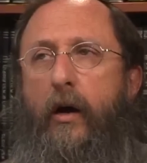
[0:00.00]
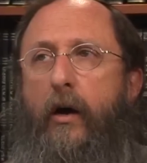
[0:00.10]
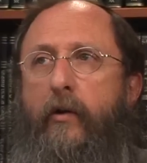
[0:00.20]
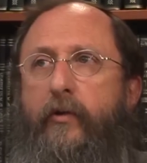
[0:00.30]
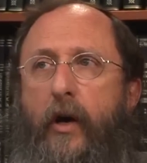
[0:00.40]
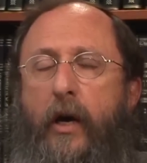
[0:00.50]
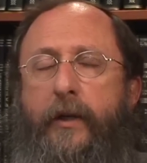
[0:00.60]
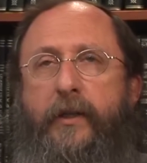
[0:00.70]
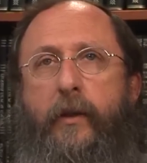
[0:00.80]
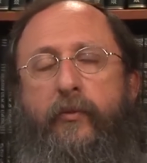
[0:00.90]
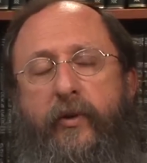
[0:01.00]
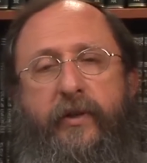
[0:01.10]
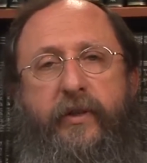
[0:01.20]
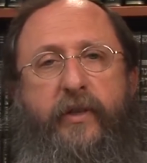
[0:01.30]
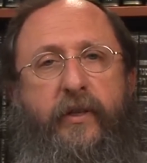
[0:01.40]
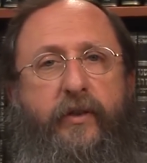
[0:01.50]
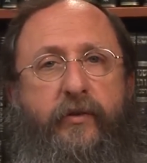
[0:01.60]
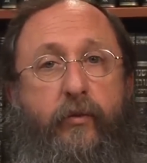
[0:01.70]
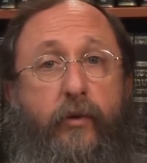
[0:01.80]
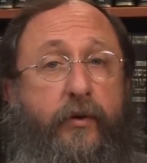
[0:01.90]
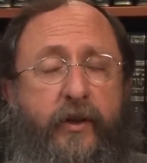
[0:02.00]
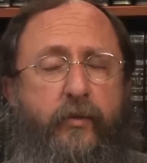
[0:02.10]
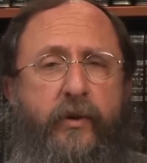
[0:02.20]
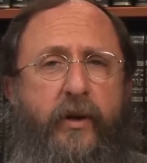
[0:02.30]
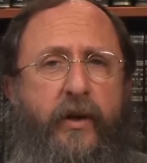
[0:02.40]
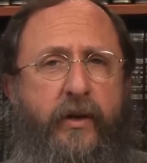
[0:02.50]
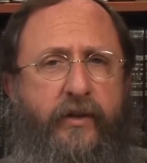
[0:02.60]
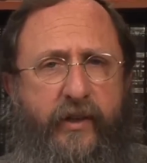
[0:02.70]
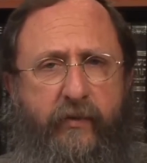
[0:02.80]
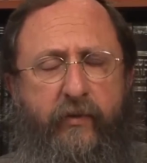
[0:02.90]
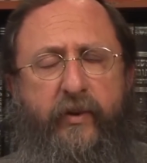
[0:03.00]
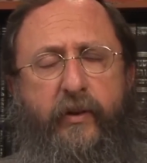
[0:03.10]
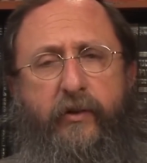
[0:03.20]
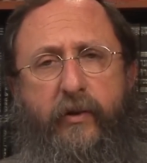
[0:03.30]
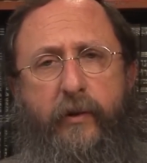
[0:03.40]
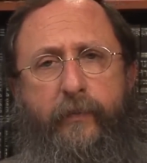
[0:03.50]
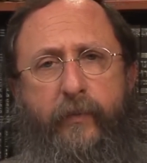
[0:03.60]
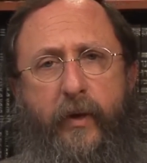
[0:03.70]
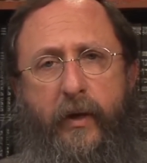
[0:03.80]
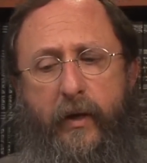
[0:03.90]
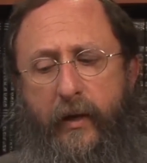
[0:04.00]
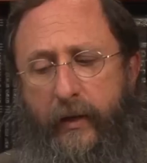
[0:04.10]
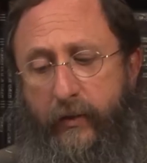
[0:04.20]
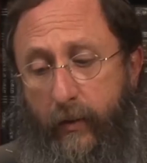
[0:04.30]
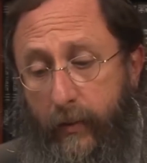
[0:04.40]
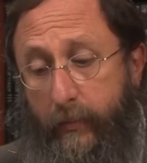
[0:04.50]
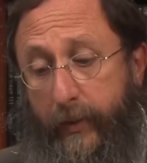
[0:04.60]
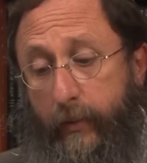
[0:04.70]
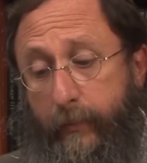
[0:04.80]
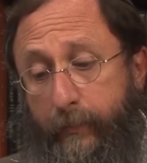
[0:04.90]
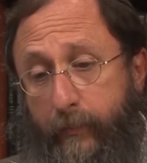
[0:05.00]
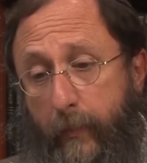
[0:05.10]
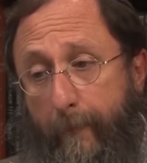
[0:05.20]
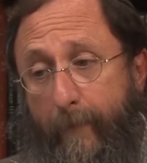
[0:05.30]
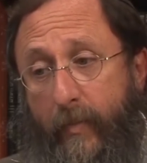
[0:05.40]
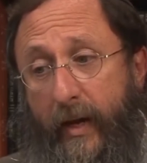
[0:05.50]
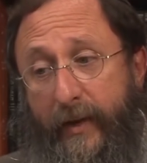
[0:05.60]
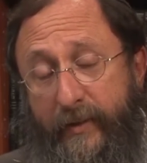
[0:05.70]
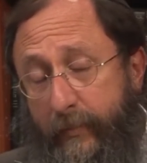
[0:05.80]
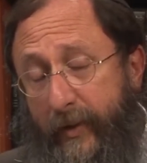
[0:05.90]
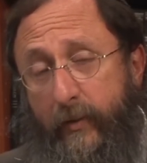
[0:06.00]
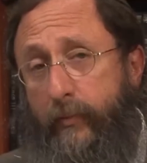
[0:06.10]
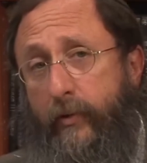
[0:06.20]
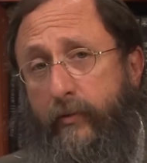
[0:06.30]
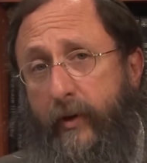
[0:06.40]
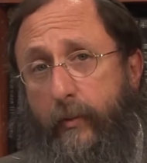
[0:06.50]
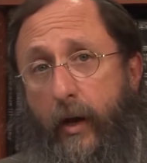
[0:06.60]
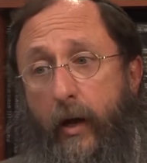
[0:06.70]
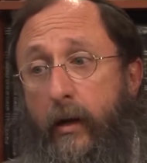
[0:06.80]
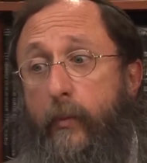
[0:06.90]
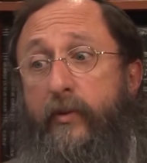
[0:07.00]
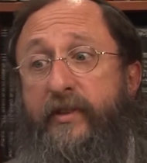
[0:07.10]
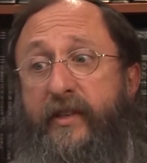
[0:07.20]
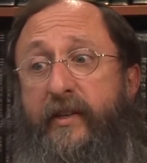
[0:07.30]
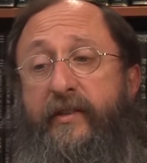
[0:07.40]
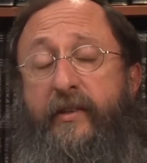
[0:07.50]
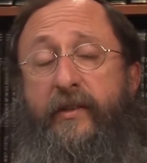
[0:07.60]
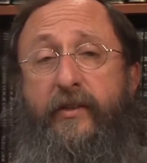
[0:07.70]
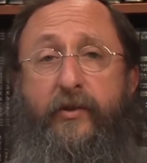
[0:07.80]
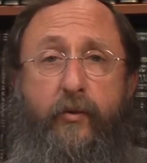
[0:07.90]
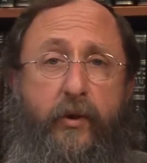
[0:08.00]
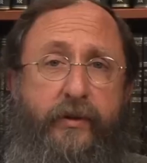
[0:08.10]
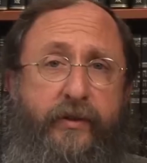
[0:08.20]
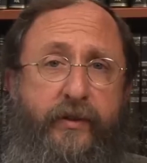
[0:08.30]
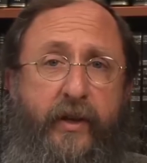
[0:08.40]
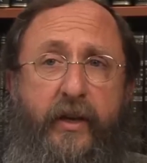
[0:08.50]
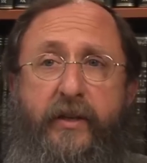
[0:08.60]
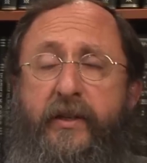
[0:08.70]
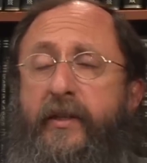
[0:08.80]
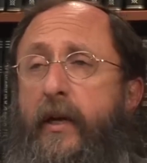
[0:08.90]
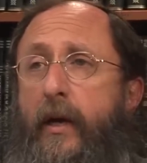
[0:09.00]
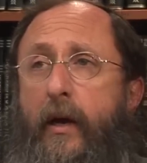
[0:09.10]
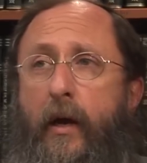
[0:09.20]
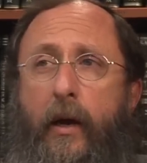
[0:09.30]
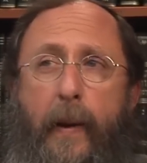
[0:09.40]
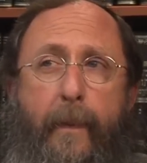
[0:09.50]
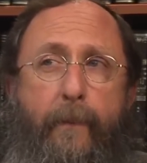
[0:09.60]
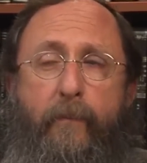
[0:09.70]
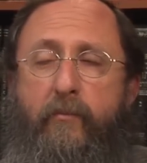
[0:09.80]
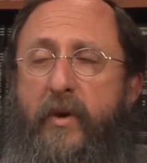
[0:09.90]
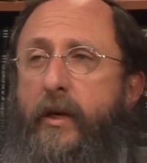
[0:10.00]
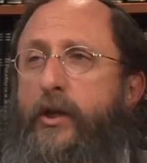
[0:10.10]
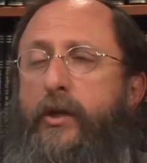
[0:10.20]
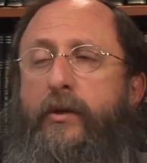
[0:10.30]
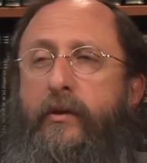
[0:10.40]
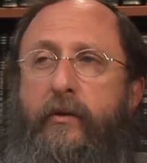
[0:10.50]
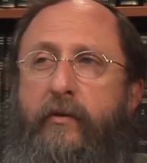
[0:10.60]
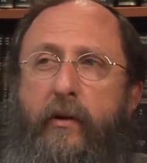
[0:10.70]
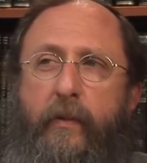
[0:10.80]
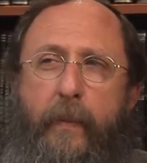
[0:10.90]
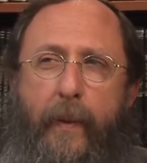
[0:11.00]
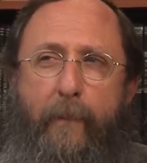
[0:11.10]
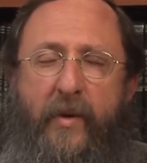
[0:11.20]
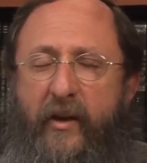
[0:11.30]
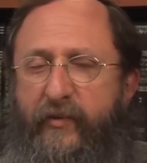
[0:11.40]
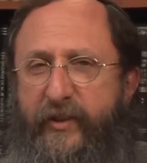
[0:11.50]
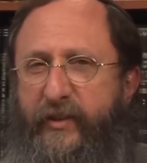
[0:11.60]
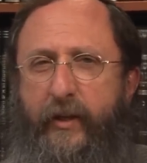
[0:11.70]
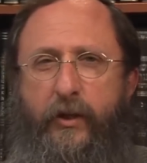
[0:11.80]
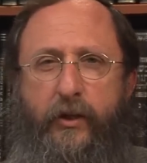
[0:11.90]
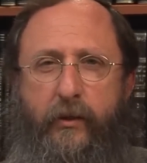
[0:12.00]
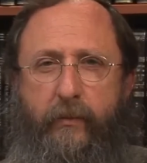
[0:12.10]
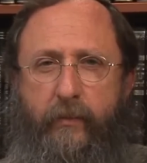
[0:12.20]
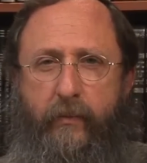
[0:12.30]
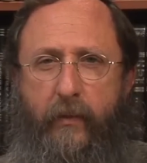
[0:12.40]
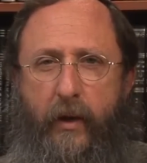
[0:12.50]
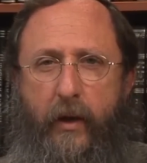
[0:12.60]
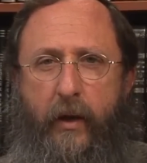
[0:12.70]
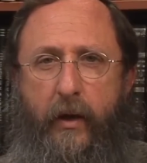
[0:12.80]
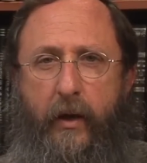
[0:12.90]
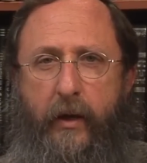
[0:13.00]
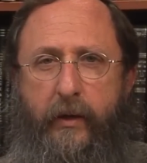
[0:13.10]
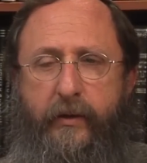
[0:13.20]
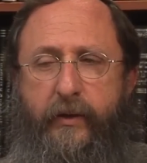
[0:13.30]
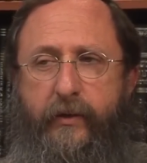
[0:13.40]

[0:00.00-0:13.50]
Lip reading: of God's presence in this world. That's what Sefer Vayikra is all about. It's about the program. God presents it to us. Its major manifestation is the